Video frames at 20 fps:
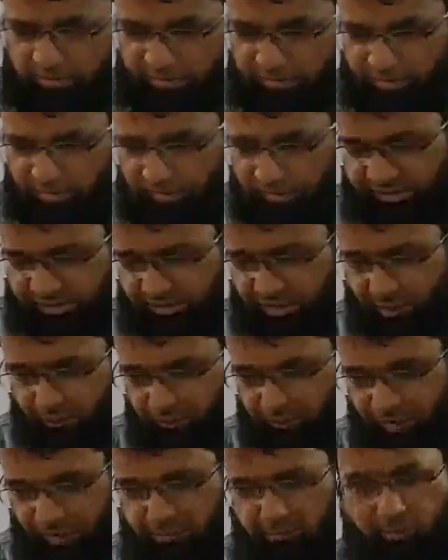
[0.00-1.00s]
There is
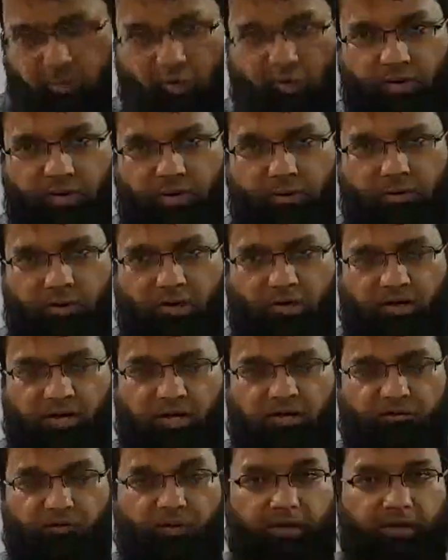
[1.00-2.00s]
something important about
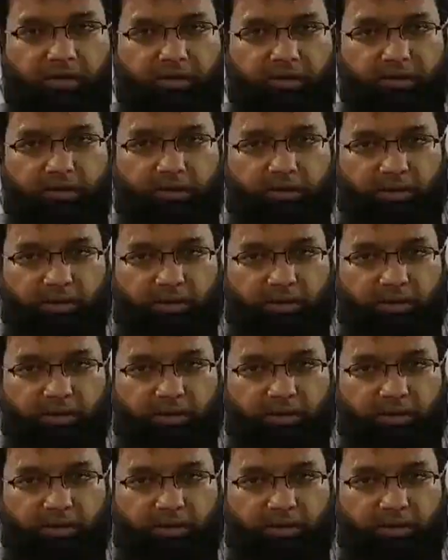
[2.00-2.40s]
that field.